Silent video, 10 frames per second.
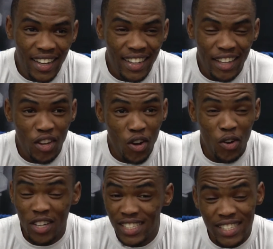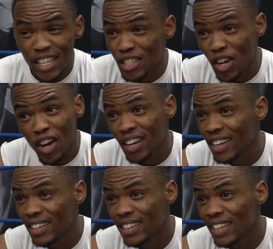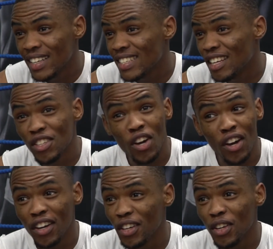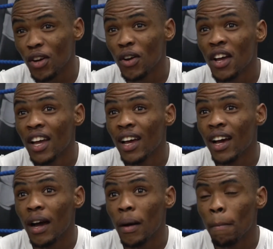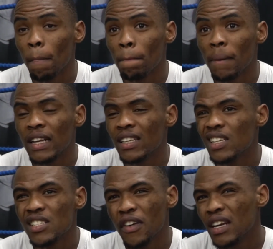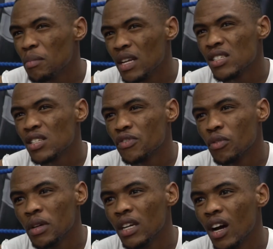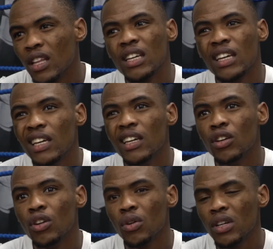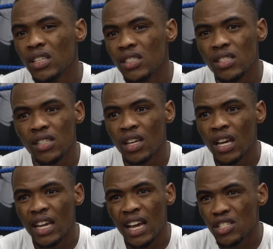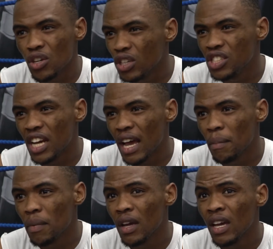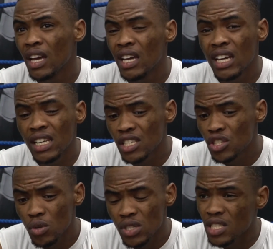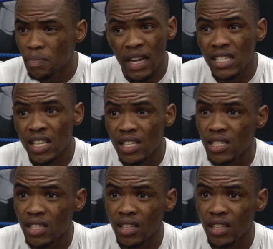He's just a dog. He's a dog, you know. But his fundamentals for me are the key, you know. He has a good jab. He just uses basics.